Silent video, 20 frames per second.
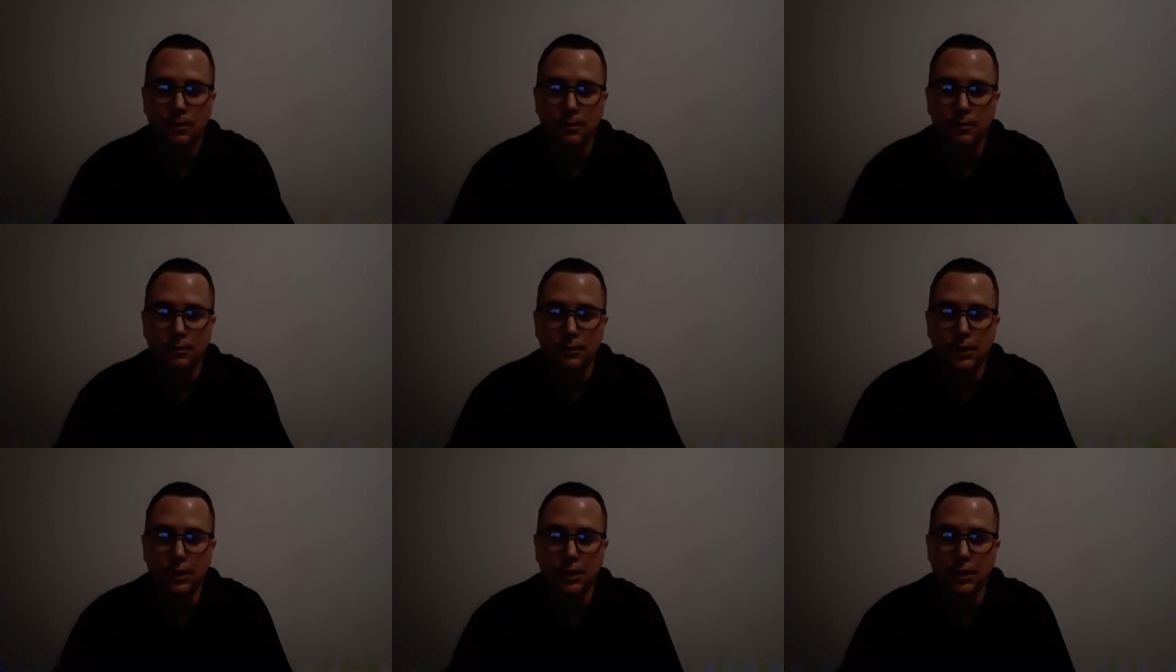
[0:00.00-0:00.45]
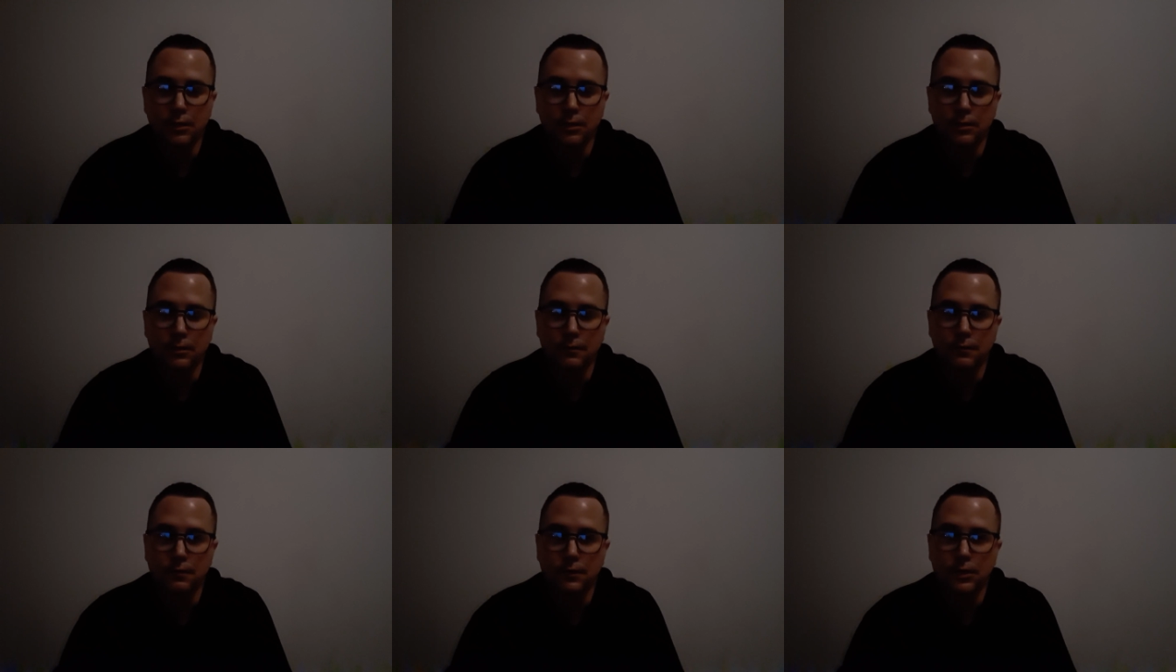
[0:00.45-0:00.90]
A lot
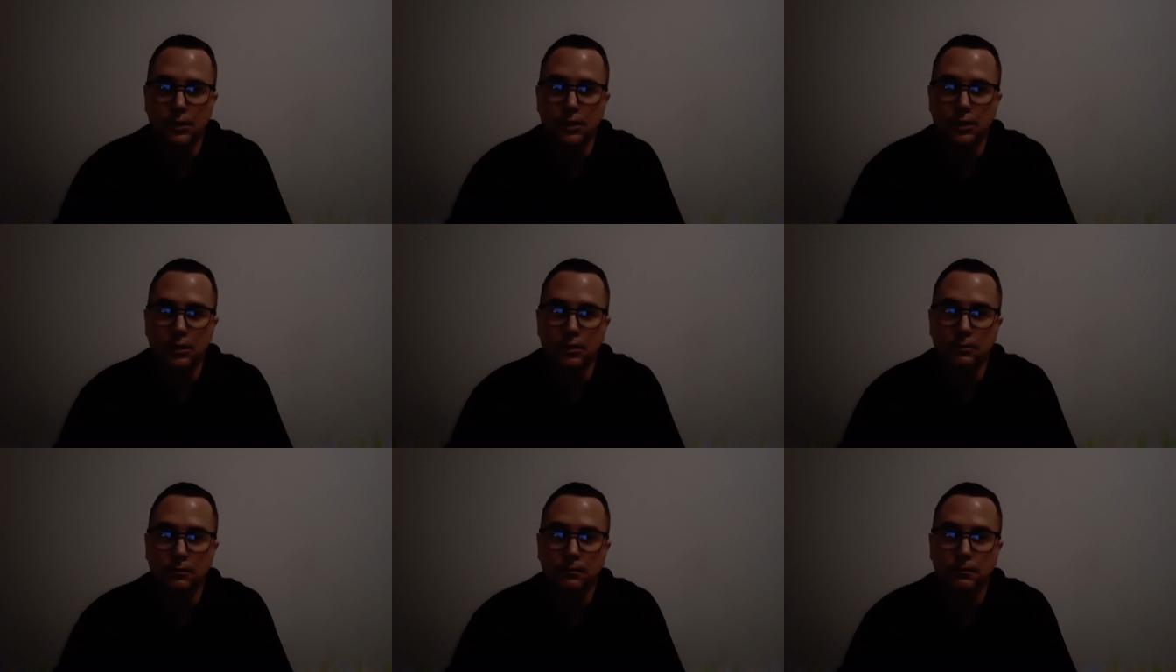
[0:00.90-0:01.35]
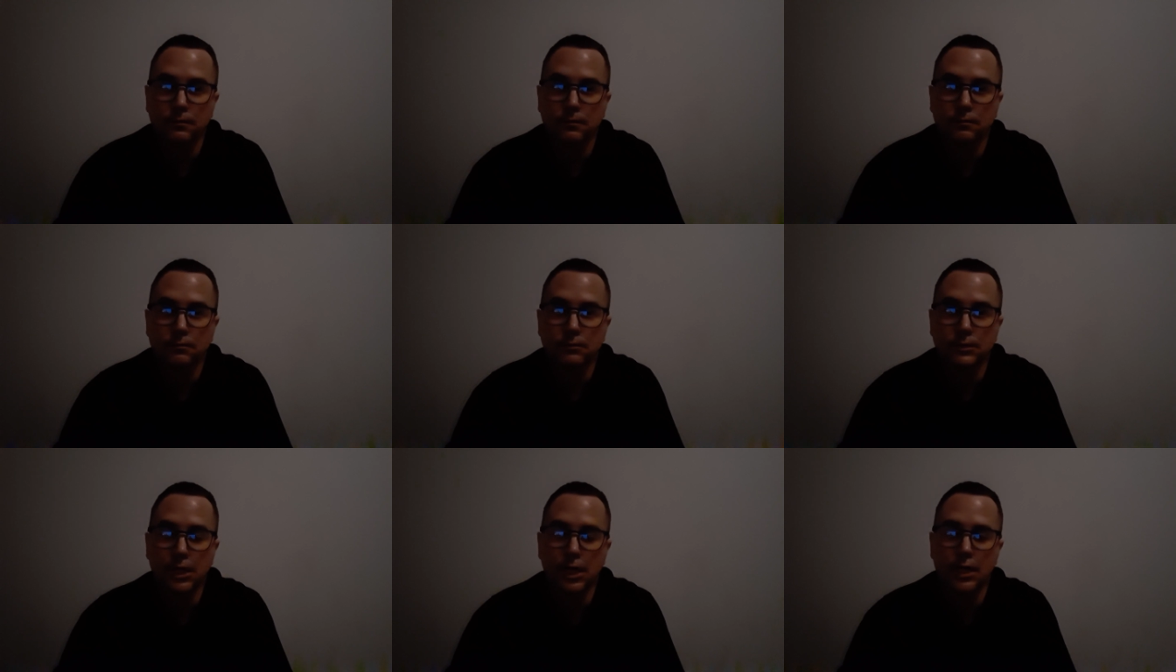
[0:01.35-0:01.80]
of uh,
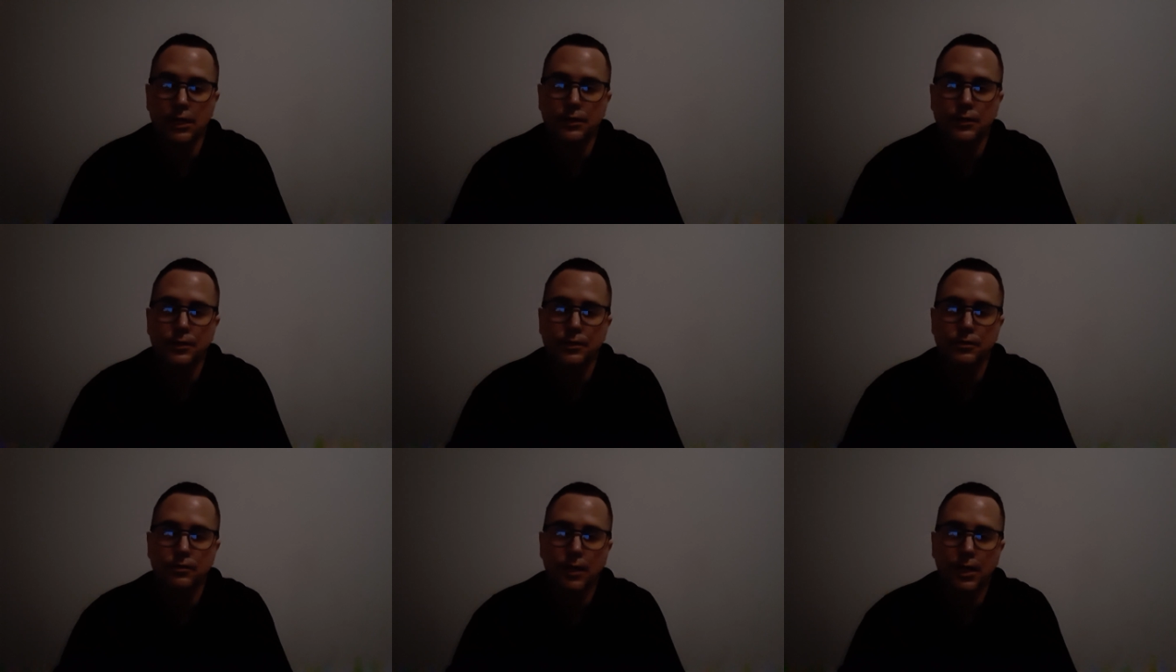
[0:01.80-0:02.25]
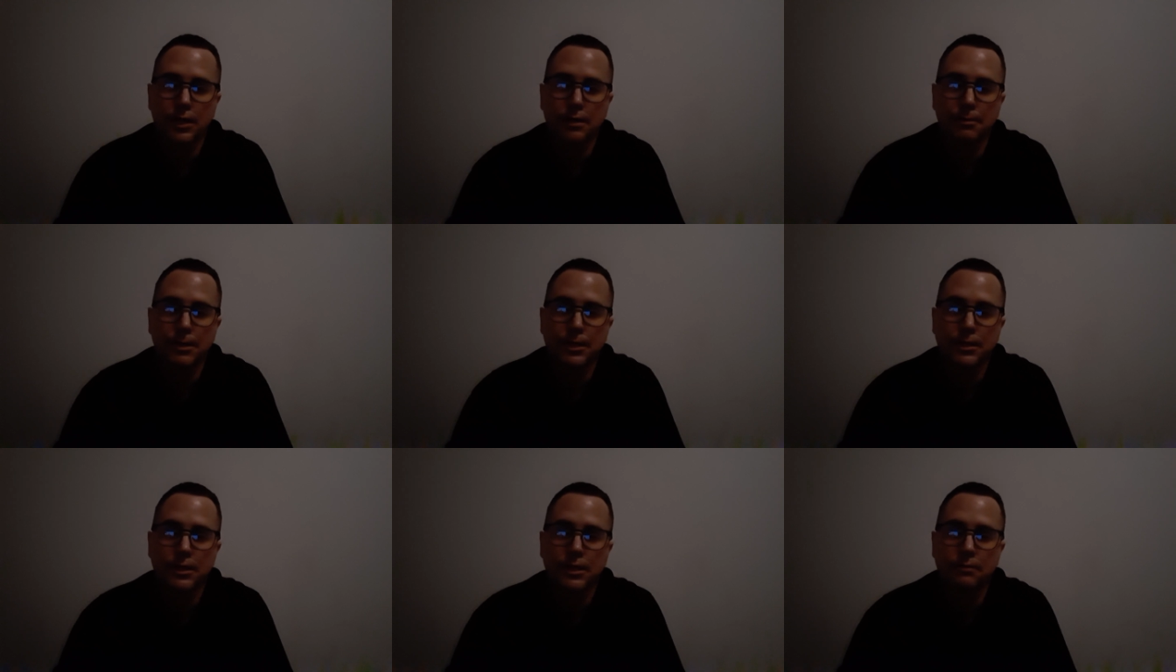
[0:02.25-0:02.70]
doctors
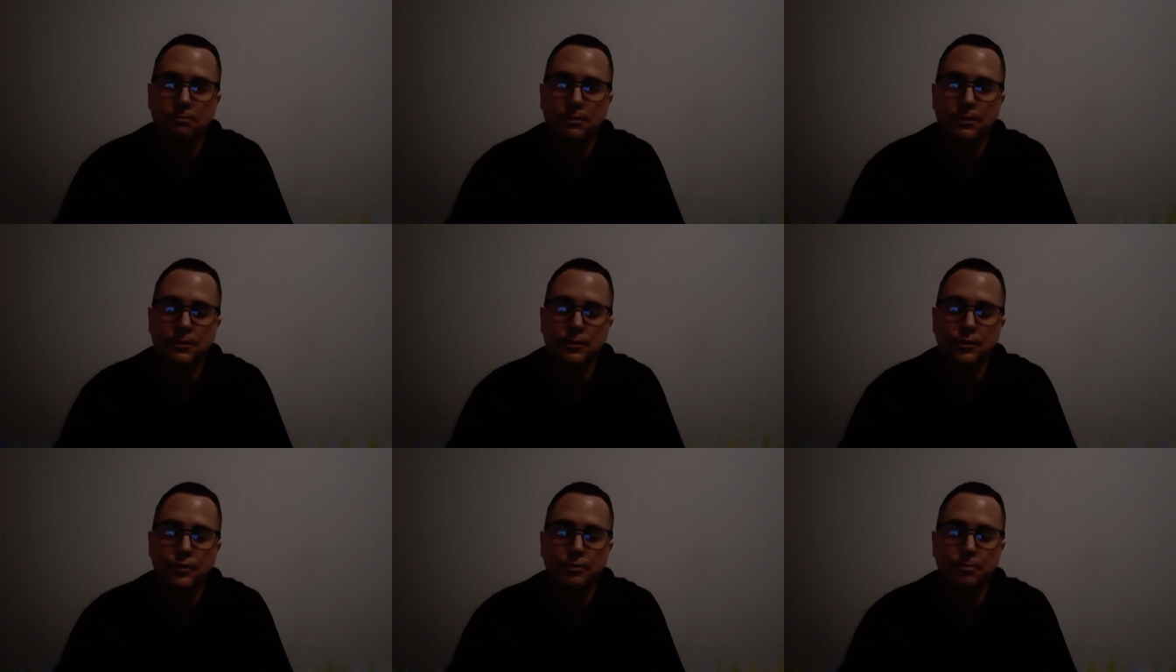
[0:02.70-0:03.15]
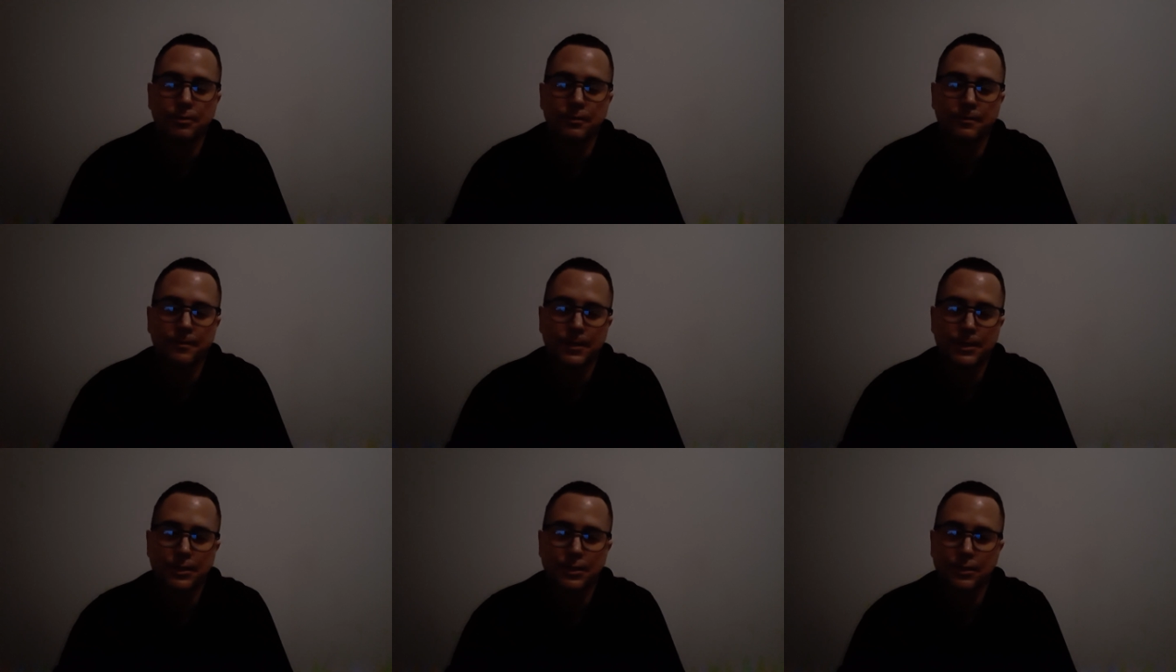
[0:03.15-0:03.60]
recommend that to
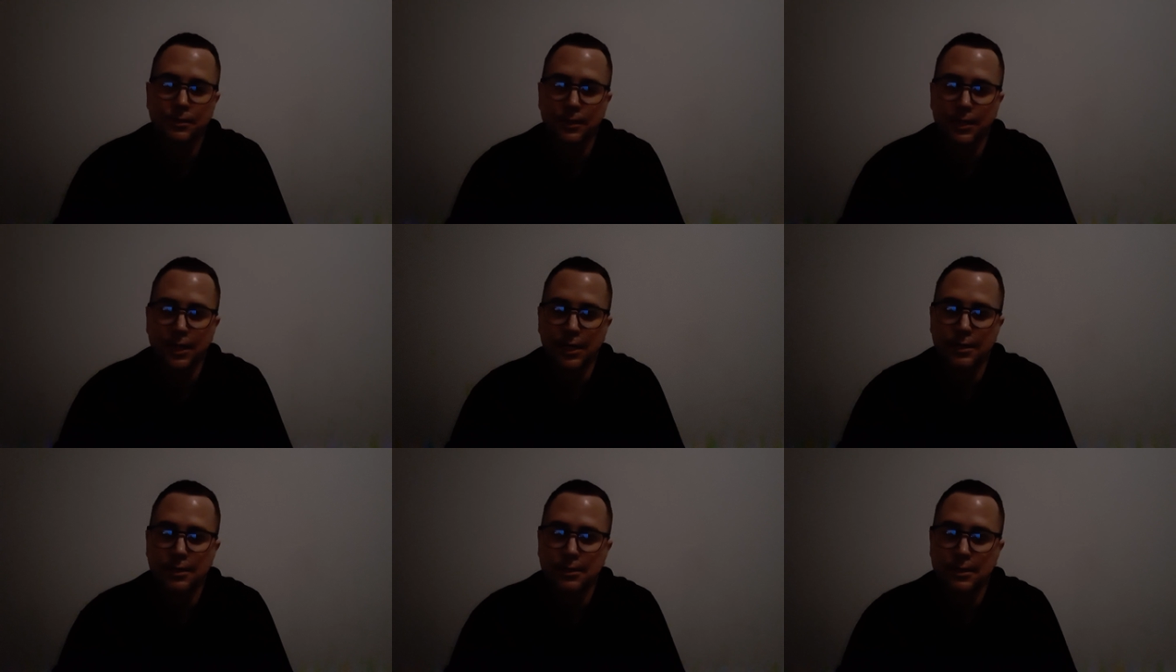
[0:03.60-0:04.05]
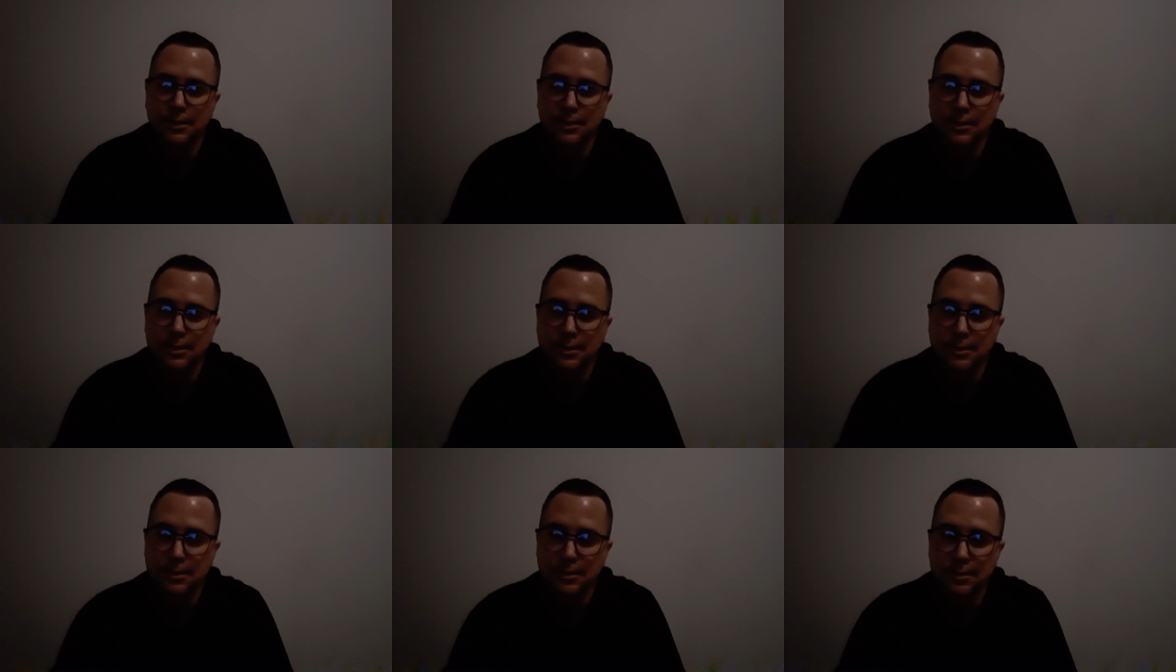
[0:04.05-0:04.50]
professional
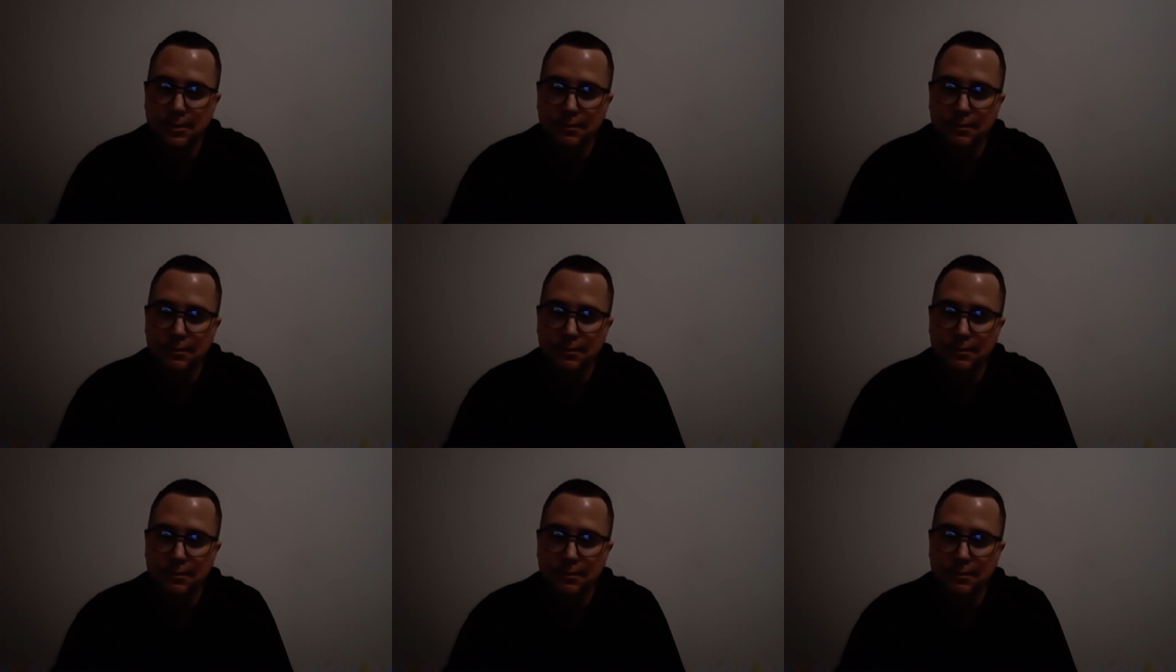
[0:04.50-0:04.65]
athletes.